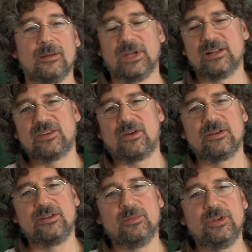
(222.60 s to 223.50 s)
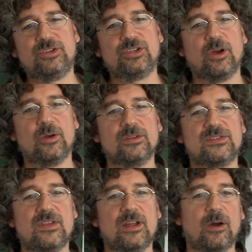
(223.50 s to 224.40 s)
Bell's argument
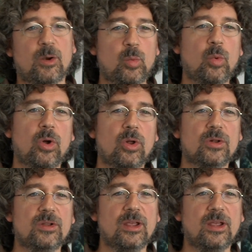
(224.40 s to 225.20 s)
shows that our world